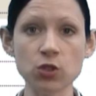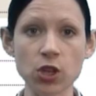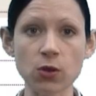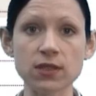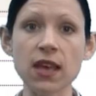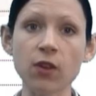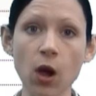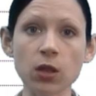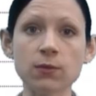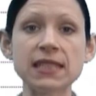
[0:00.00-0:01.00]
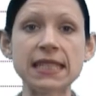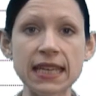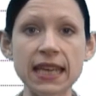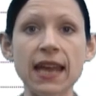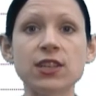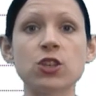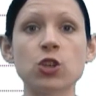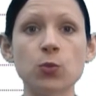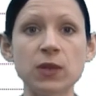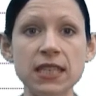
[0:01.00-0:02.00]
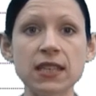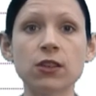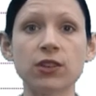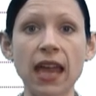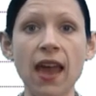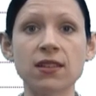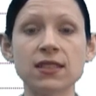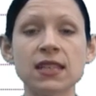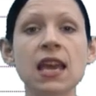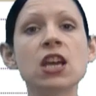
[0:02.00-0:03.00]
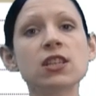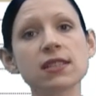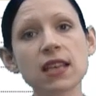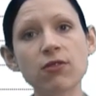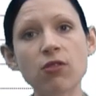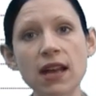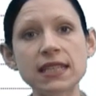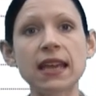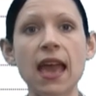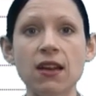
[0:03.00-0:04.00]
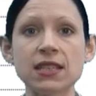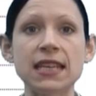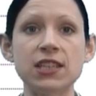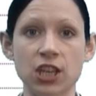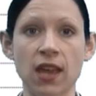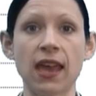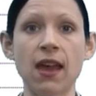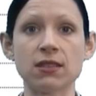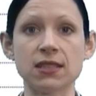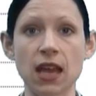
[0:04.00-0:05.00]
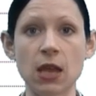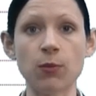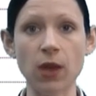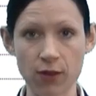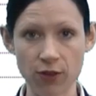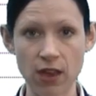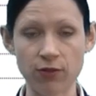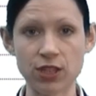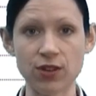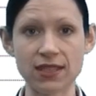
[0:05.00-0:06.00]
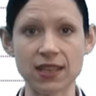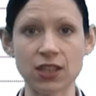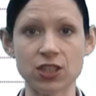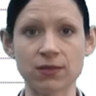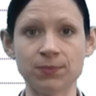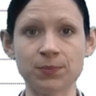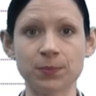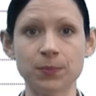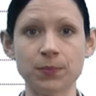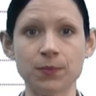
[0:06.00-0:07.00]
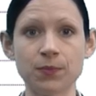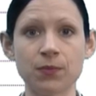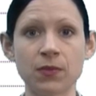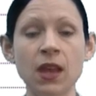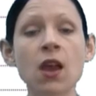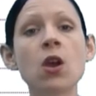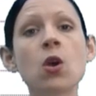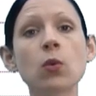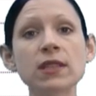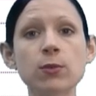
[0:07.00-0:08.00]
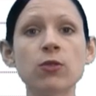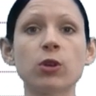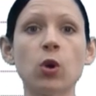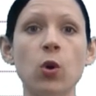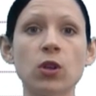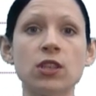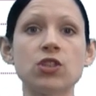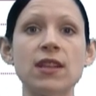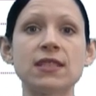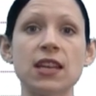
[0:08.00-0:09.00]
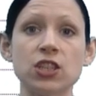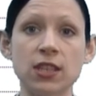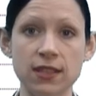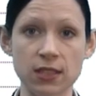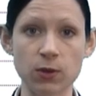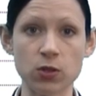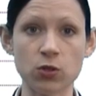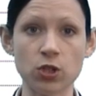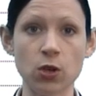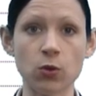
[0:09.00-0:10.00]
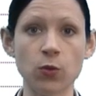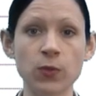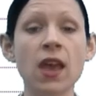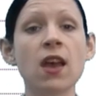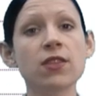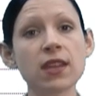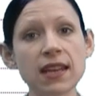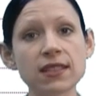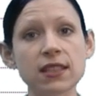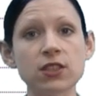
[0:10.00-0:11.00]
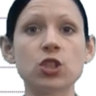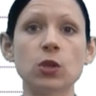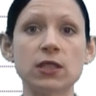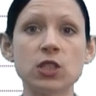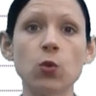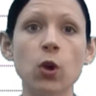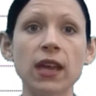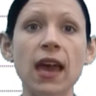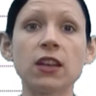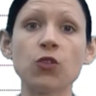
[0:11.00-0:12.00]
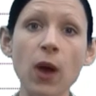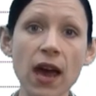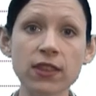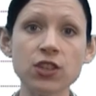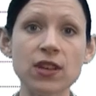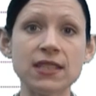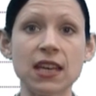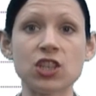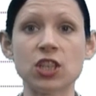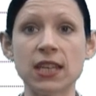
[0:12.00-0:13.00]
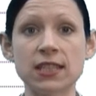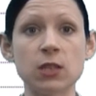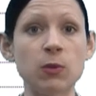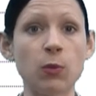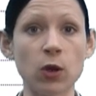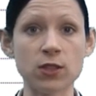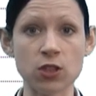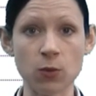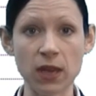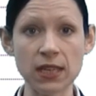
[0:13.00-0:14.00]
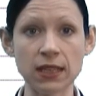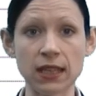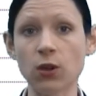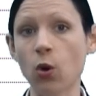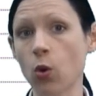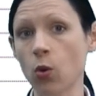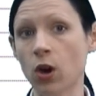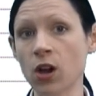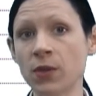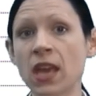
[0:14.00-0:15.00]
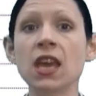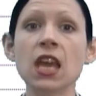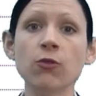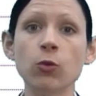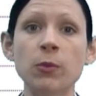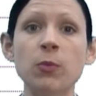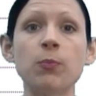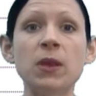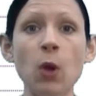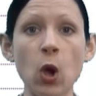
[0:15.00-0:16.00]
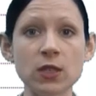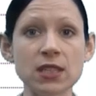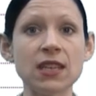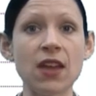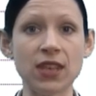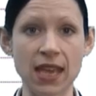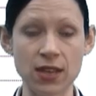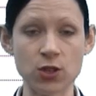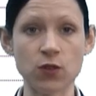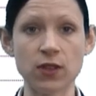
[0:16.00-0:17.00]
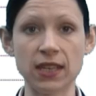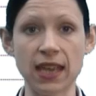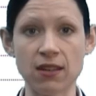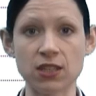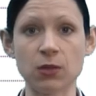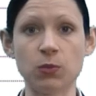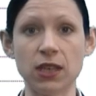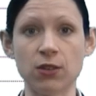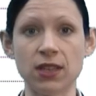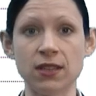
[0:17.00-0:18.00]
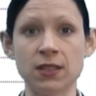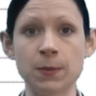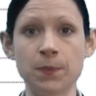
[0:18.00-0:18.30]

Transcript: journals have columns dedicated to particular accounts to save writing out each account name for every transaction. Once we've recorded the transaction in the special journal, the next thing to do is to work out if part of the transaction needs to be posted immediately or if it will be posted at the end of the accounting period.